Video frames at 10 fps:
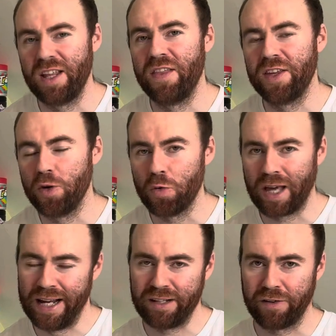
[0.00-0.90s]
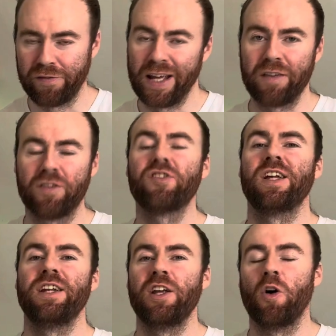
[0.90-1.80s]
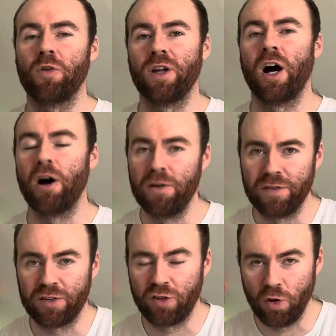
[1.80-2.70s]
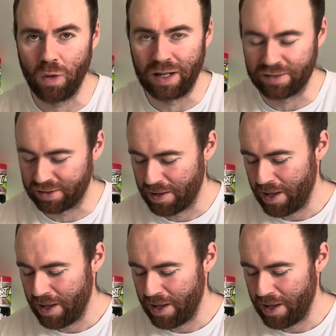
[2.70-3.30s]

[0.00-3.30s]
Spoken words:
in the UK to thank for sending it on over to us.